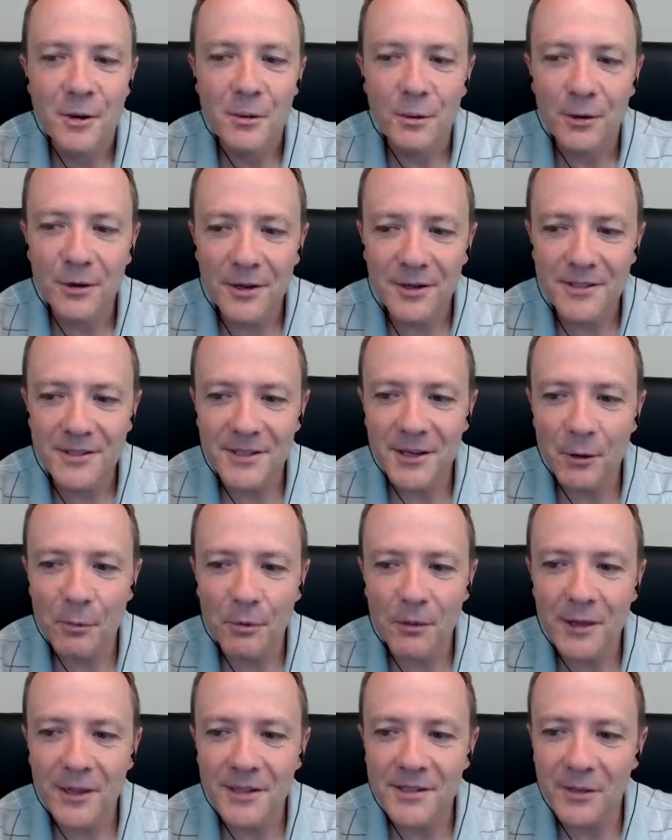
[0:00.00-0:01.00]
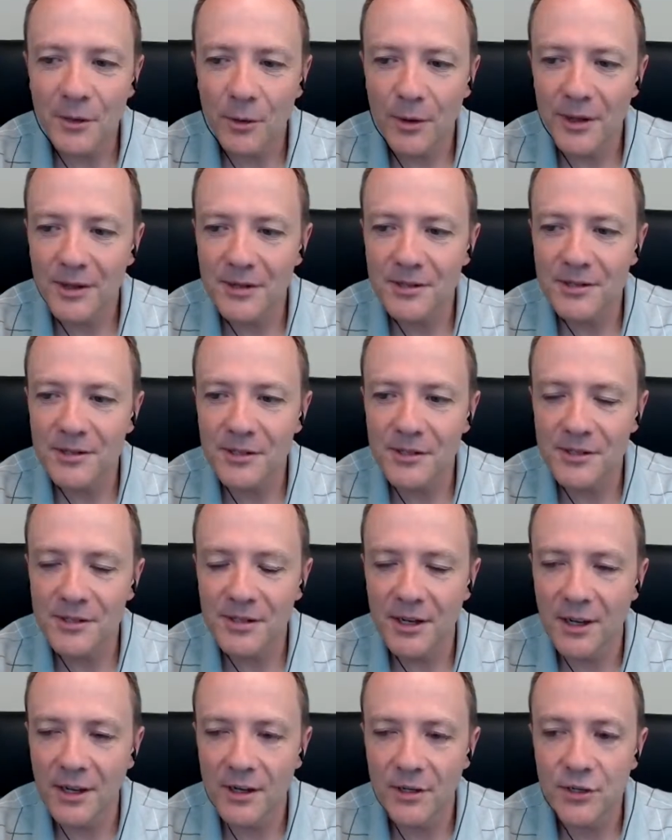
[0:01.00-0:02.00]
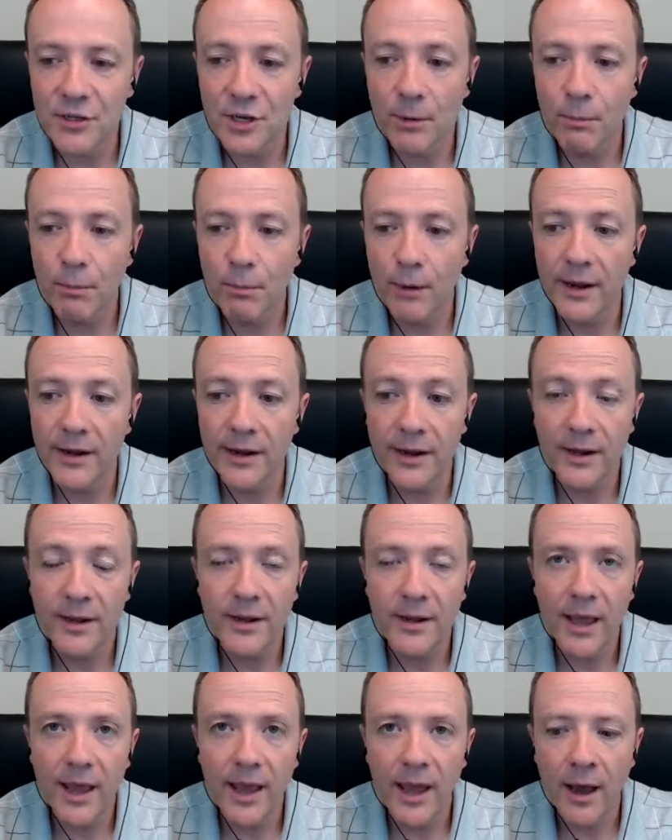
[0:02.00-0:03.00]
Well, good deal. Well, let's go ahead and just uh, jump right in it.